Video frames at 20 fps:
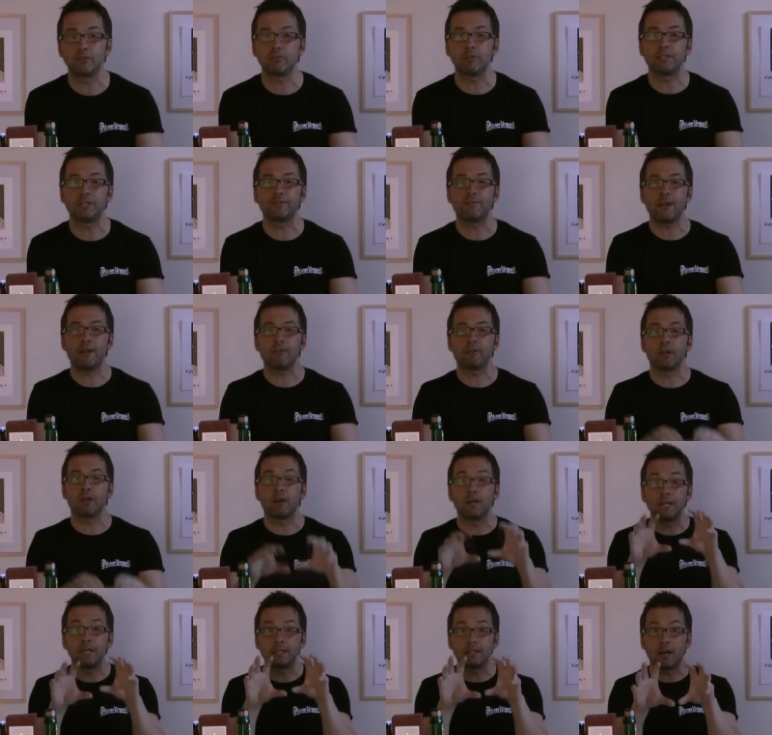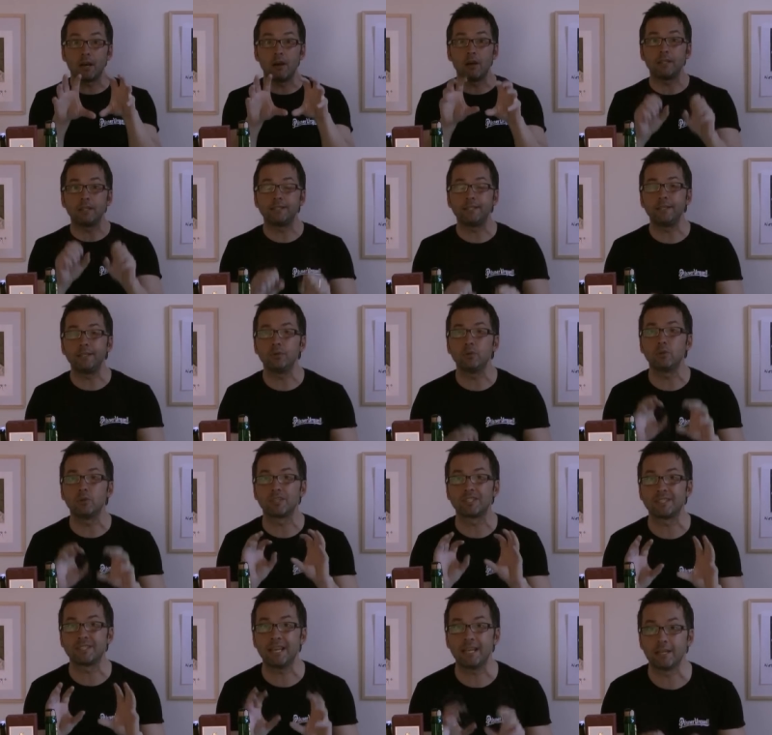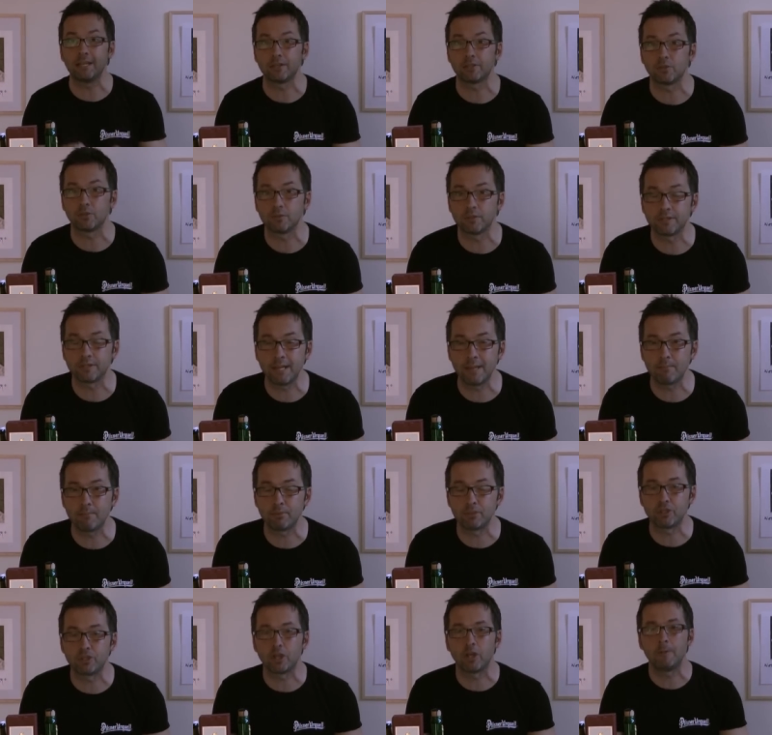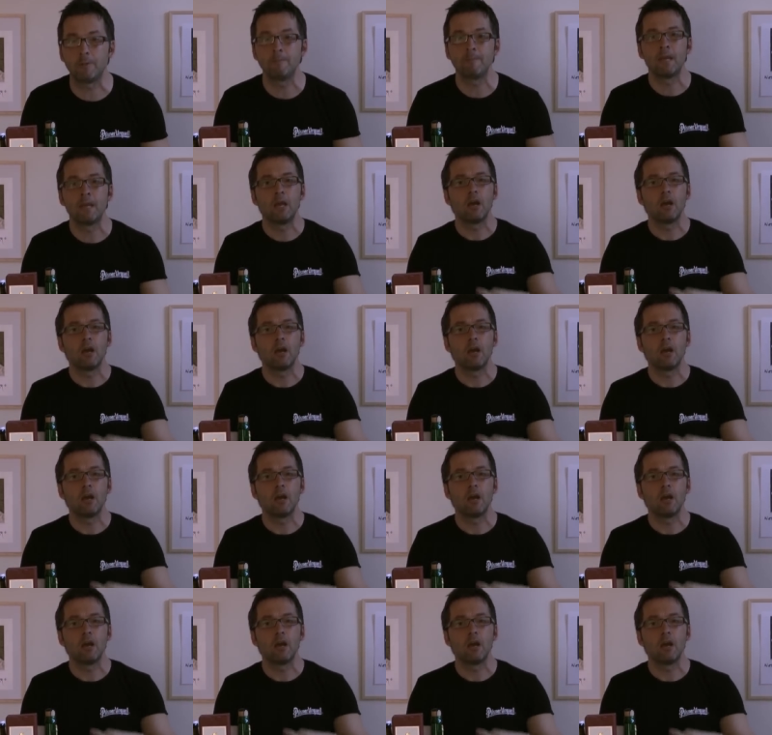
degrees Fahrenheit is ideal cellar sort of temperature.